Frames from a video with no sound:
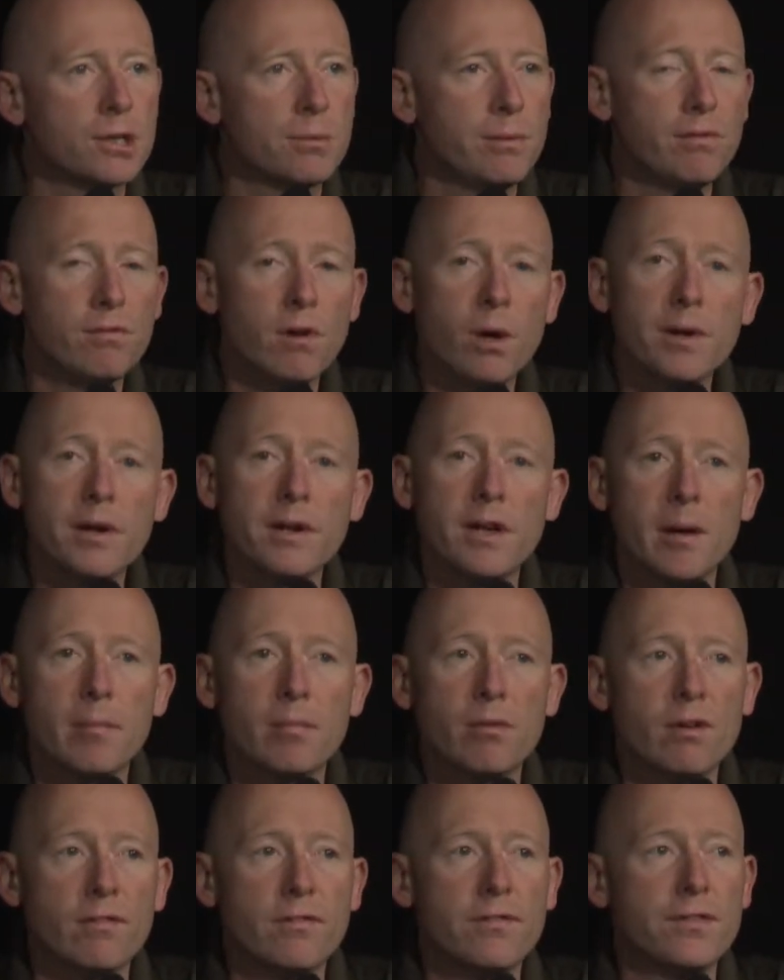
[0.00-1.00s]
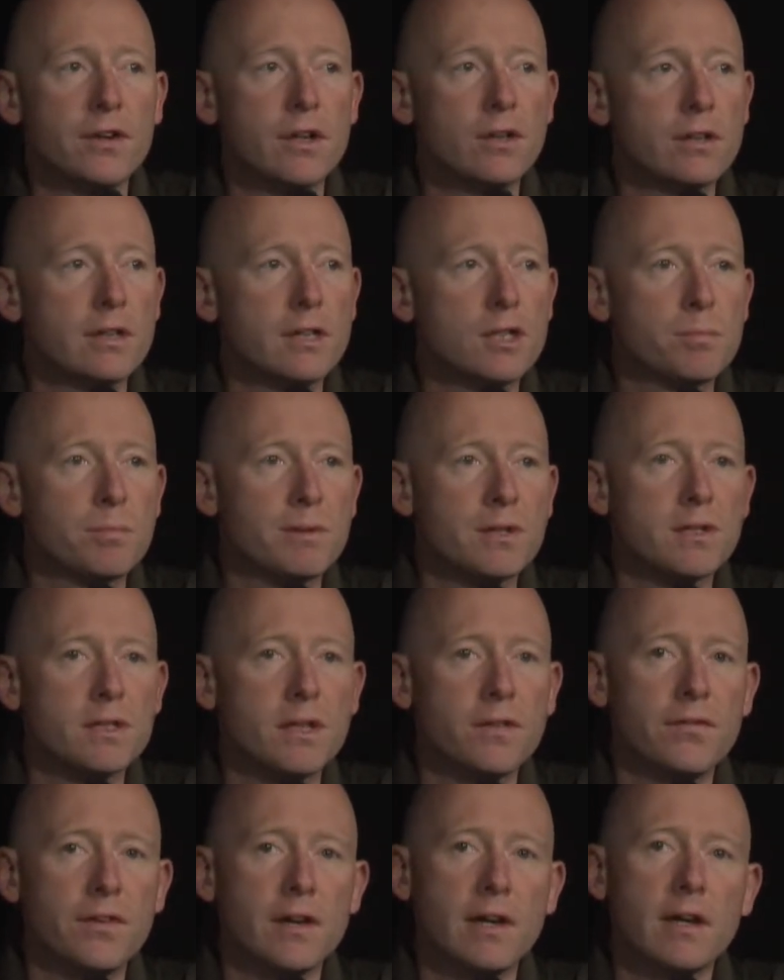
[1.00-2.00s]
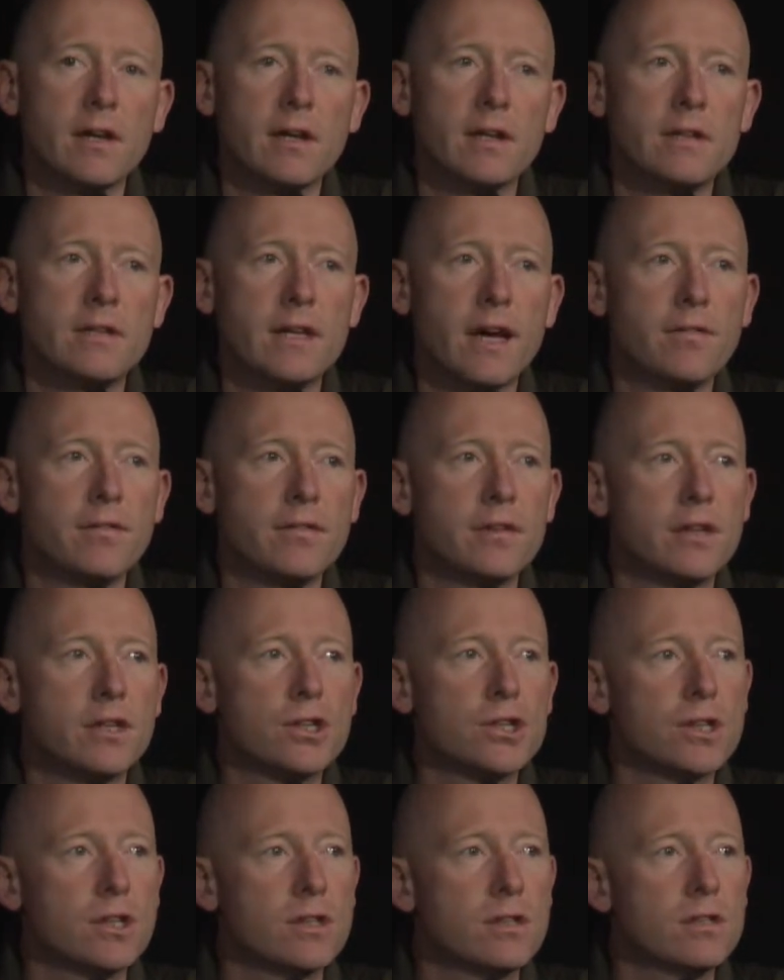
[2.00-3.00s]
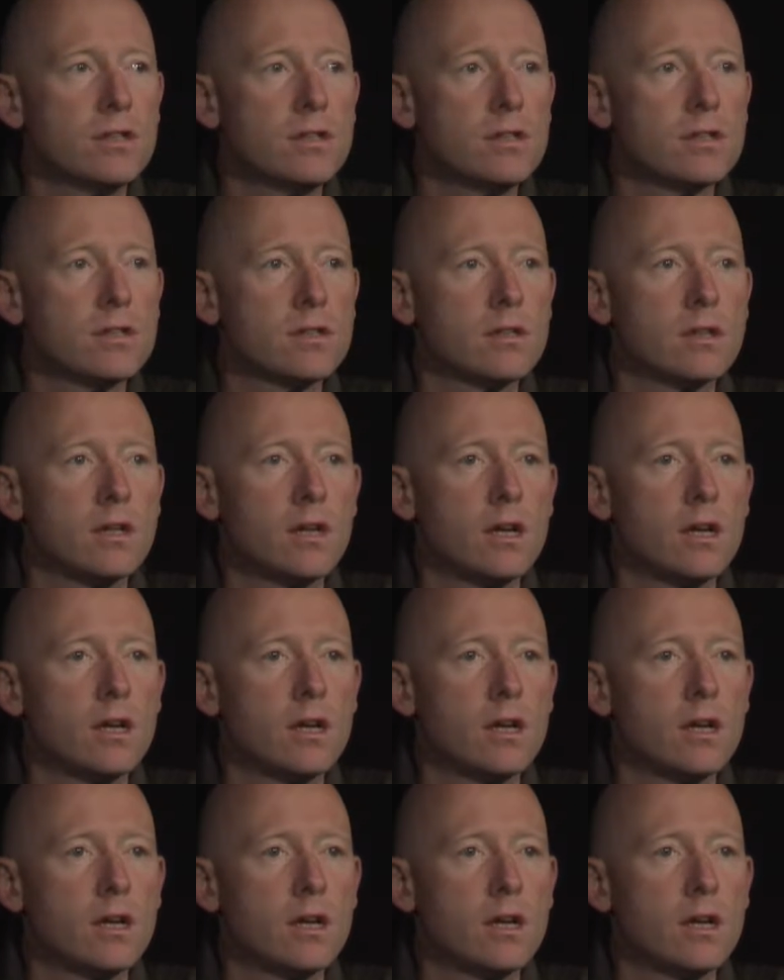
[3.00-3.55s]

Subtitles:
we wrote a number of fairly specific definitions